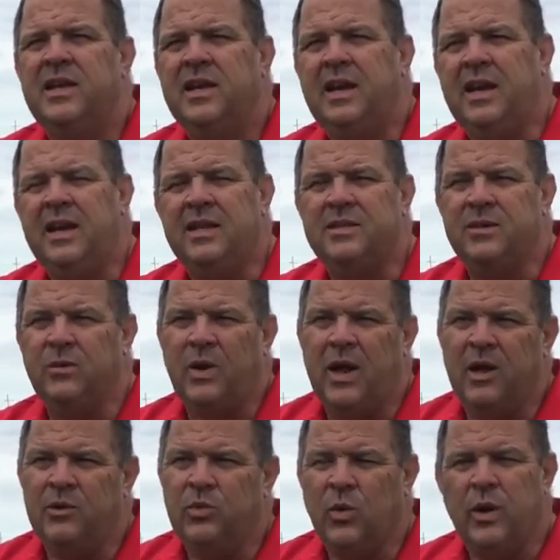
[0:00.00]
And it's
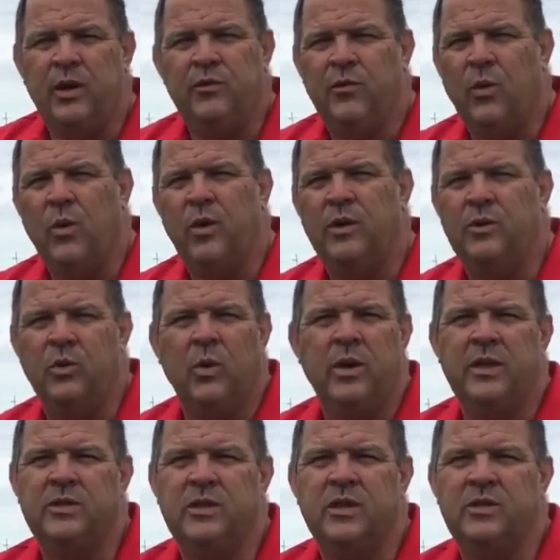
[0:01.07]
around 24 to
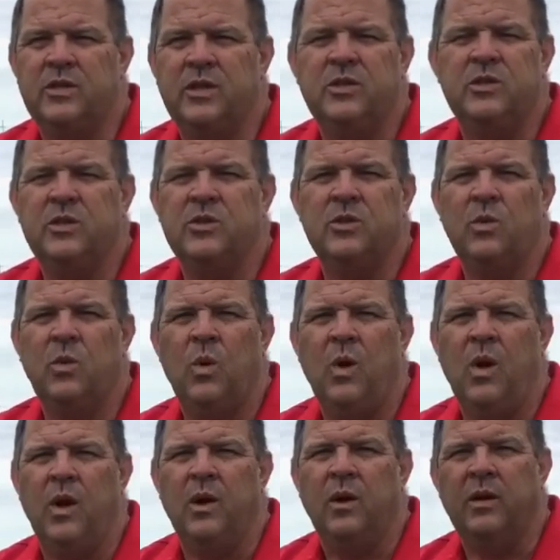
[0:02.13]
26 inches of
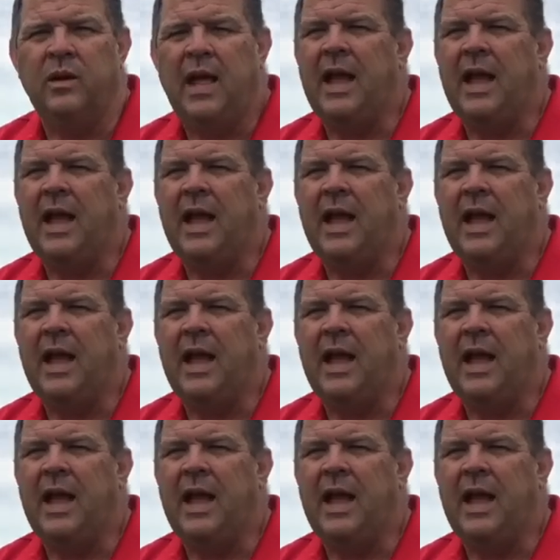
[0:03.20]
water.